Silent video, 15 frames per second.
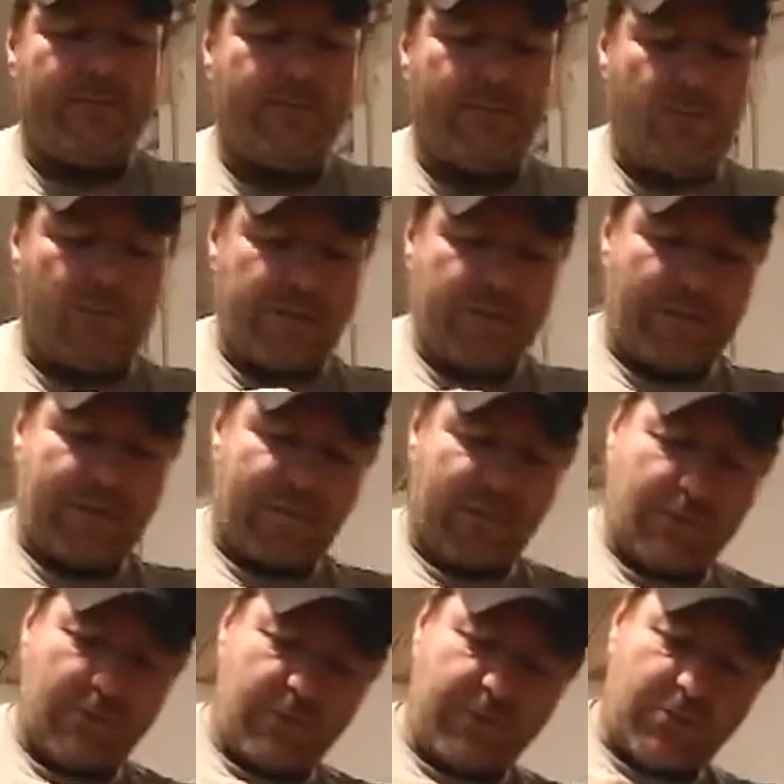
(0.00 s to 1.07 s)
course, having
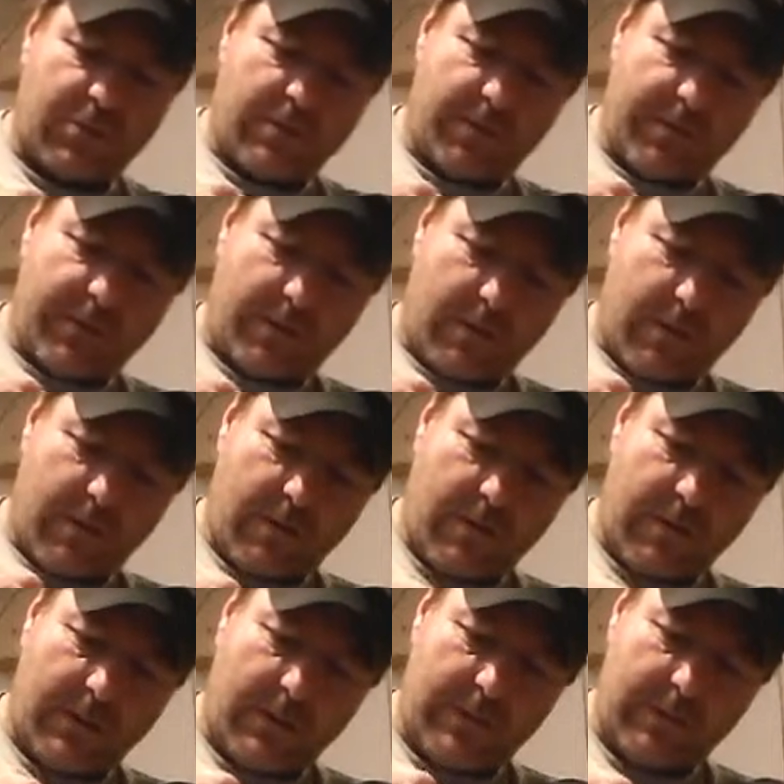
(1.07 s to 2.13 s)
trouble here.
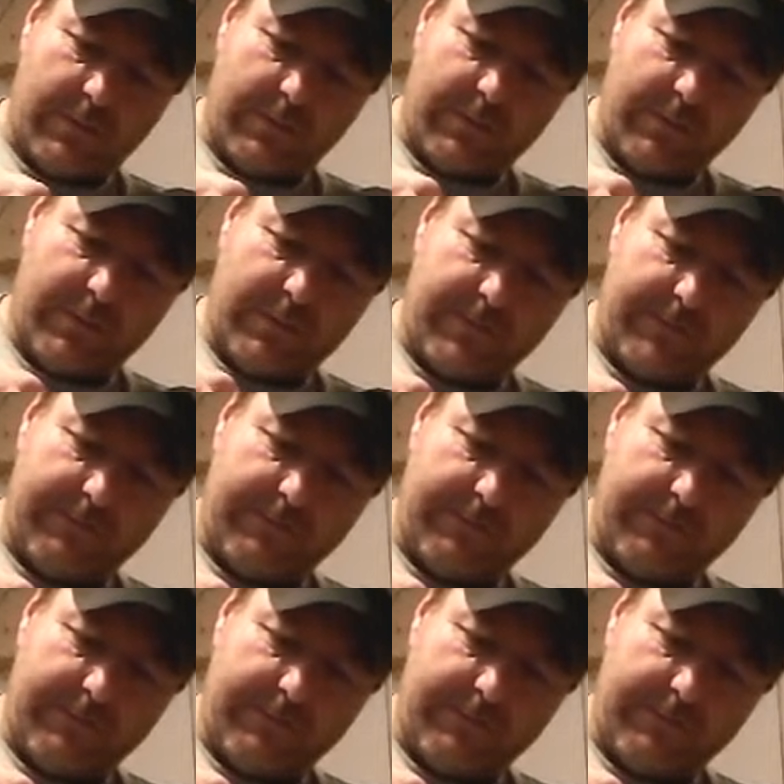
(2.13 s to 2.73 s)
Let's see.